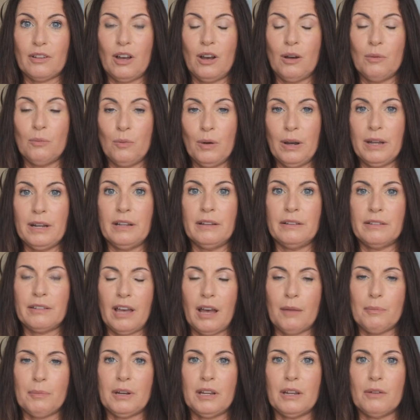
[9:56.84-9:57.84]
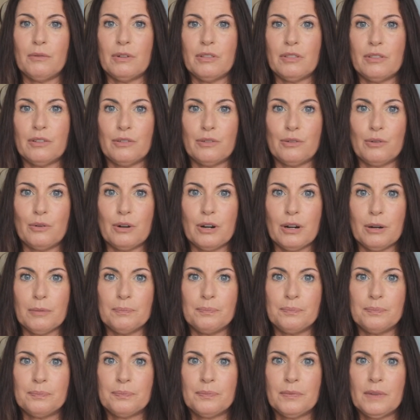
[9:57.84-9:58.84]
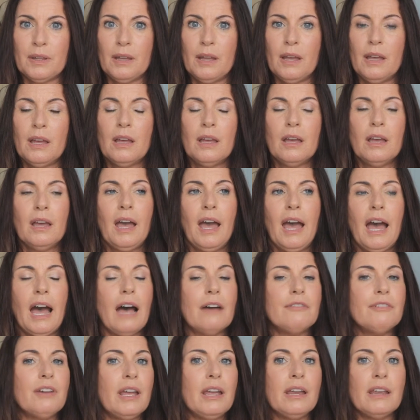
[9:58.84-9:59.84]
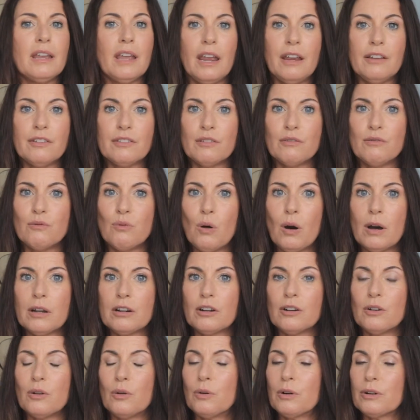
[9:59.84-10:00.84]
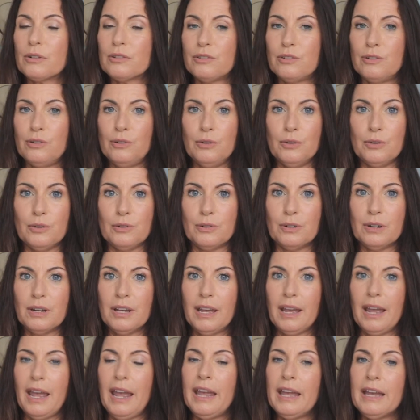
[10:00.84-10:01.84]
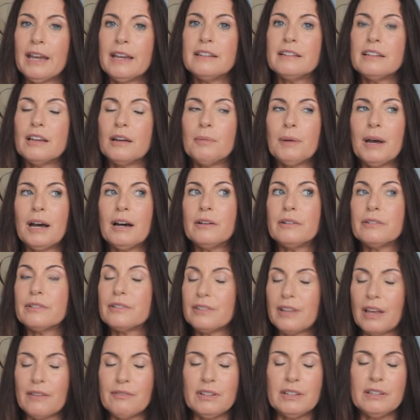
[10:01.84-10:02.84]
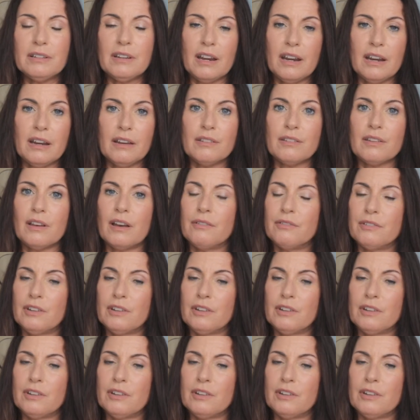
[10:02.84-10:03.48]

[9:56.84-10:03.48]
on what is happening with the storm. have a case of water or two, and about 7 days of